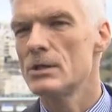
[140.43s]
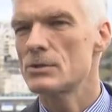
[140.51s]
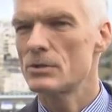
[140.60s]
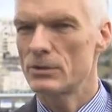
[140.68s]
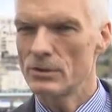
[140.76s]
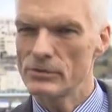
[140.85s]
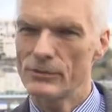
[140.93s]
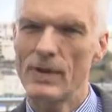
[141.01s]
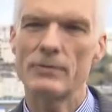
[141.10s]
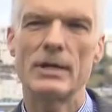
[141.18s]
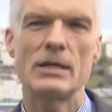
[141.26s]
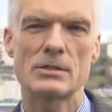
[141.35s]
So those
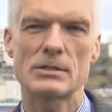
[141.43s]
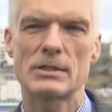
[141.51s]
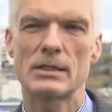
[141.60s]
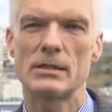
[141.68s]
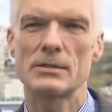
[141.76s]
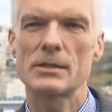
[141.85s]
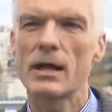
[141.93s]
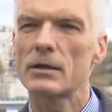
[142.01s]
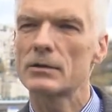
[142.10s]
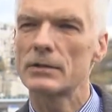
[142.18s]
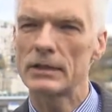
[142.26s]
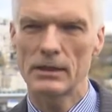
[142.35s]
foundation skills are
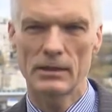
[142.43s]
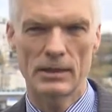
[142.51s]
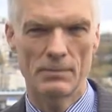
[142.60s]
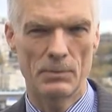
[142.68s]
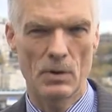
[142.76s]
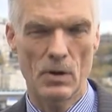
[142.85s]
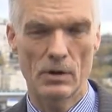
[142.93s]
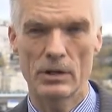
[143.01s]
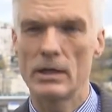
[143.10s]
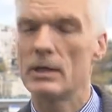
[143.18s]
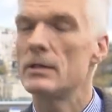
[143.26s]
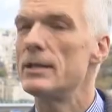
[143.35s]
critically important.
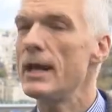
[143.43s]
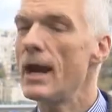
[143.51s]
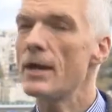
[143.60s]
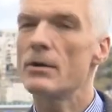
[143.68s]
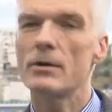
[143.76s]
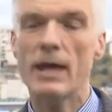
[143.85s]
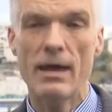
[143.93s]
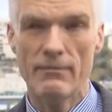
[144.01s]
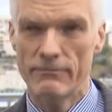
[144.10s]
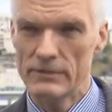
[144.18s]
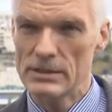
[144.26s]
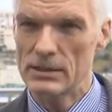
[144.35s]
They are not
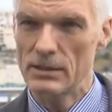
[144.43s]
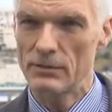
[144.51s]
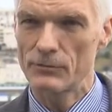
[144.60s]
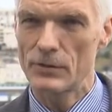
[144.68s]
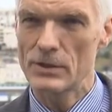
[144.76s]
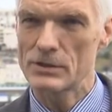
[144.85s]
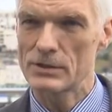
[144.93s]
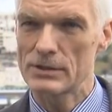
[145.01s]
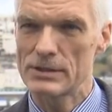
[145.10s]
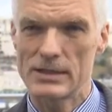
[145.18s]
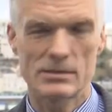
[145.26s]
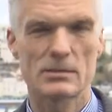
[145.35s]
everything for
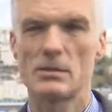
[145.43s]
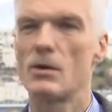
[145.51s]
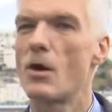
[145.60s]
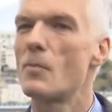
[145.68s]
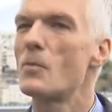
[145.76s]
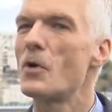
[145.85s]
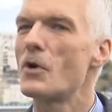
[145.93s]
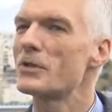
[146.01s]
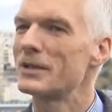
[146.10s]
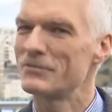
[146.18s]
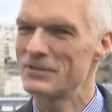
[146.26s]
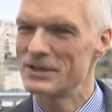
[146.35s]
success. There's a lot more
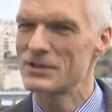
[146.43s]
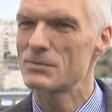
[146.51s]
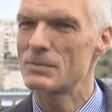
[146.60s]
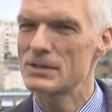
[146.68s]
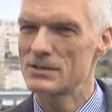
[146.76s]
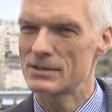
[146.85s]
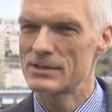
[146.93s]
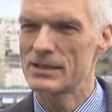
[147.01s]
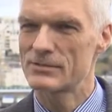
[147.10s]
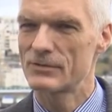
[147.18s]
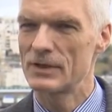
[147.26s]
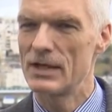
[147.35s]
that we need to be
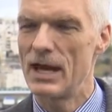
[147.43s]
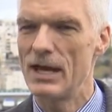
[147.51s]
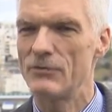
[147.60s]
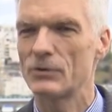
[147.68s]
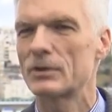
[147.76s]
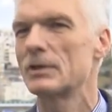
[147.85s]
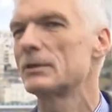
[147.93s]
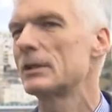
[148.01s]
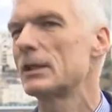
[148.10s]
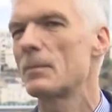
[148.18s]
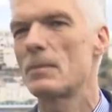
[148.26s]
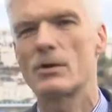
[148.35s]
successful in life. You can
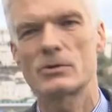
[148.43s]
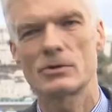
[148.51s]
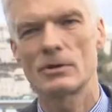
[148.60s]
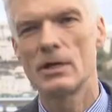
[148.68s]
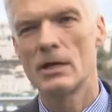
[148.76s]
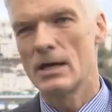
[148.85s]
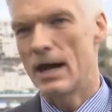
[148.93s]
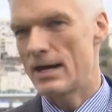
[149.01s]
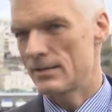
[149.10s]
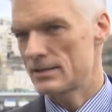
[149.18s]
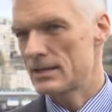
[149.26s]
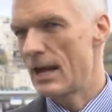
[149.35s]
think about,
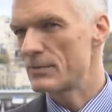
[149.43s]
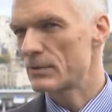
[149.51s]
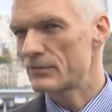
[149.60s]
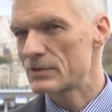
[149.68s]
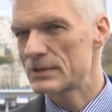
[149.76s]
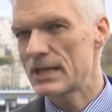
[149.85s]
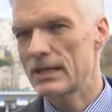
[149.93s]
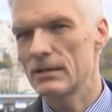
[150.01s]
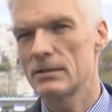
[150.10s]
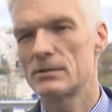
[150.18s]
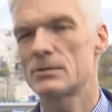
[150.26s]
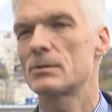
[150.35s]
other types of
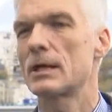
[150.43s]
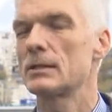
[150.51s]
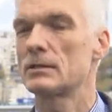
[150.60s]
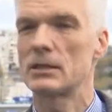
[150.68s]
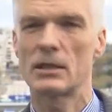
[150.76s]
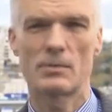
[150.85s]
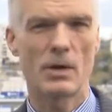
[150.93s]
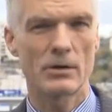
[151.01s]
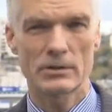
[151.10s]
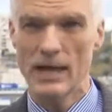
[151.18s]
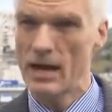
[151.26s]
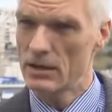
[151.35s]
skills. You can think
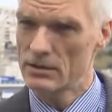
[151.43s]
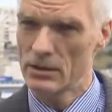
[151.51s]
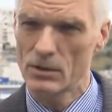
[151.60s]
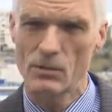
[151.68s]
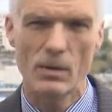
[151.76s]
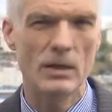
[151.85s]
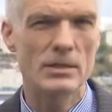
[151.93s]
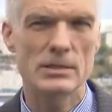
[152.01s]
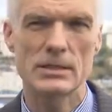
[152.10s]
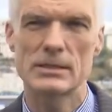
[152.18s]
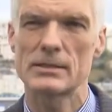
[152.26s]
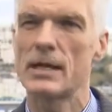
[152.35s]
about character
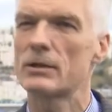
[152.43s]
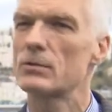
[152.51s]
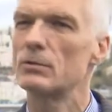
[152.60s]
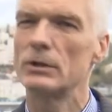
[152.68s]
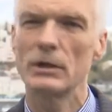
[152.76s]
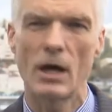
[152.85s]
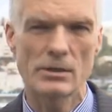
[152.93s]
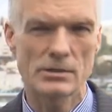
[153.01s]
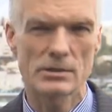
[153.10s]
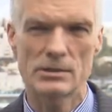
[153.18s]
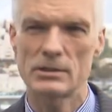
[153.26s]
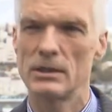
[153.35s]
qualities like
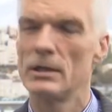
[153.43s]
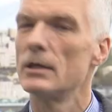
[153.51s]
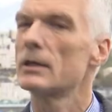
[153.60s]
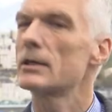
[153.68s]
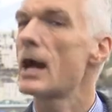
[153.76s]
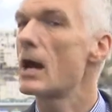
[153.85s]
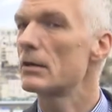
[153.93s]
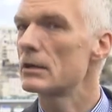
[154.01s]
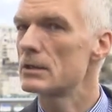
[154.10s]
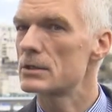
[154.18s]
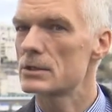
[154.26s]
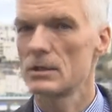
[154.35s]
curiosity,
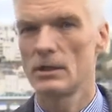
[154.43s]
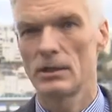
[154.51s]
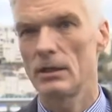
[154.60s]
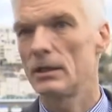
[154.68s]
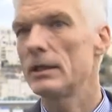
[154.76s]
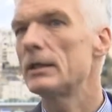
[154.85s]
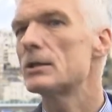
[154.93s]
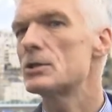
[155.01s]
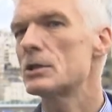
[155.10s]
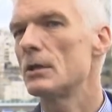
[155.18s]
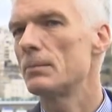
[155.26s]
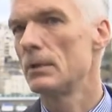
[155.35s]
courage,
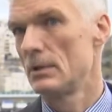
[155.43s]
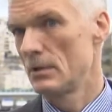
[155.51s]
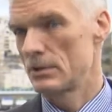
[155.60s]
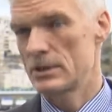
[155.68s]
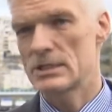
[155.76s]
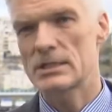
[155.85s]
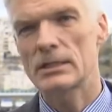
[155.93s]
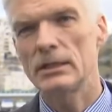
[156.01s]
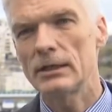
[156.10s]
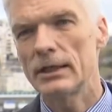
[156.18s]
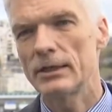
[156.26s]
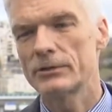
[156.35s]
leadership,
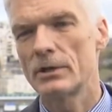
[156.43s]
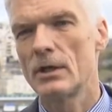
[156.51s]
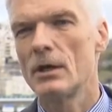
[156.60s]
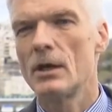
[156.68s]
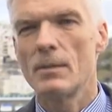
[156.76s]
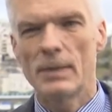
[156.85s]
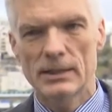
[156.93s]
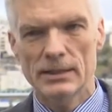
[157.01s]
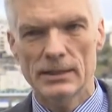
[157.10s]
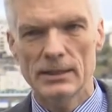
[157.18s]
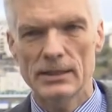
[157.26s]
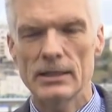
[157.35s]
resilience. But
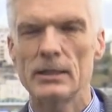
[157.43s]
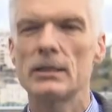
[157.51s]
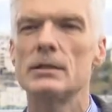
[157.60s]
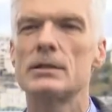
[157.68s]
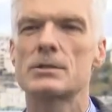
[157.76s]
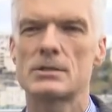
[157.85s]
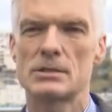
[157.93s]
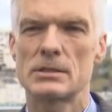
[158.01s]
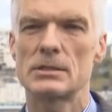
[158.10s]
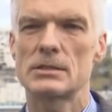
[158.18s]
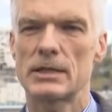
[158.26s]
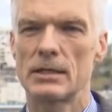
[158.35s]
clearly
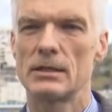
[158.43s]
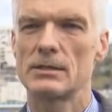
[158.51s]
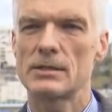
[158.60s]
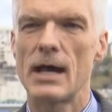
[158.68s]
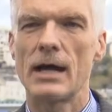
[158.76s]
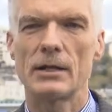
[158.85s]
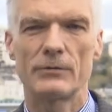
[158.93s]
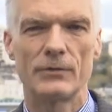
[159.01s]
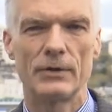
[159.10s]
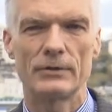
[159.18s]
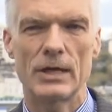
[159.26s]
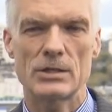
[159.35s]
literacy skills are the
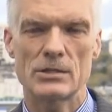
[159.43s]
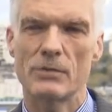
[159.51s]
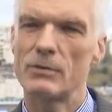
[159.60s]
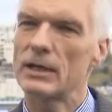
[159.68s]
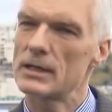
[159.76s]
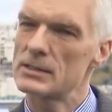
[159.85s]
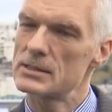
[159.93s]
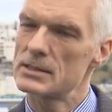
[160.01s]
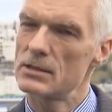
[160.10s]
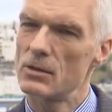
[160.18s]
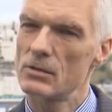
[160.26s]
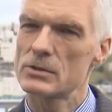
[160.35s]
foundation. And we can
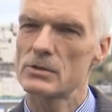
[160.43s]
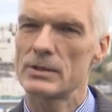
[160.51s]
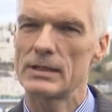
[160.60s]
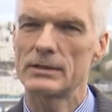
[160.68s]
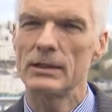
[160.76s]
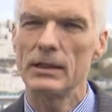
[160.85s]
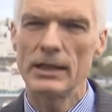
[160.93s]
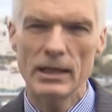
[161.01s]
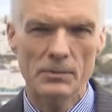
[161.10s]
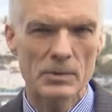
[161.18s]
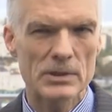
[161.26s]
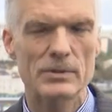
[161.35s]
see also that the
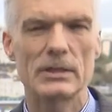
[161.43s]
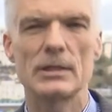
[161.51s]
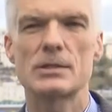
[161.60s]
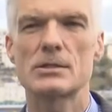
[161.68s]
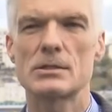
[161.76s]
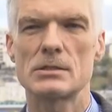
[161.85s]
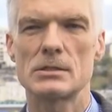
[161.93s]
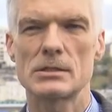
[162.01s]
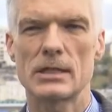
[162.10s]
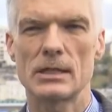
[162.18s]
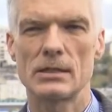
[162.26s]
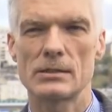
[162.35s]
link between literacy
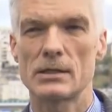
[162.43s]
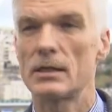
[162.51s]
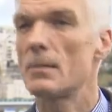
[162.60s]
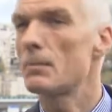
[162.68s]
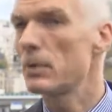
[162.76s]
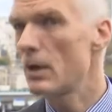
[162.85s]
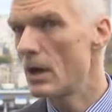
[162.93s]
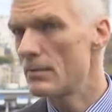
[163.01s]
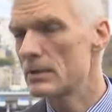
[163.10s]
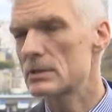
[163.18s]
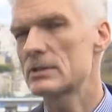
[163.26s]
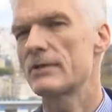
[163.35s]
skills and
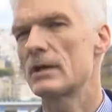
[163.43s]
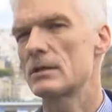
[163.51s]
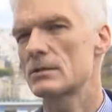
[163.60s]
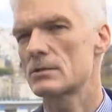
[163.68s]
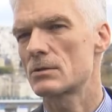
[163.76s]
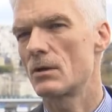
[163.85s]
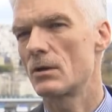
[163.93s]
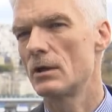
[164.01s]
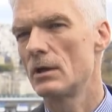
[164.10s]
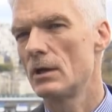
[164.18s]
employment is very strong,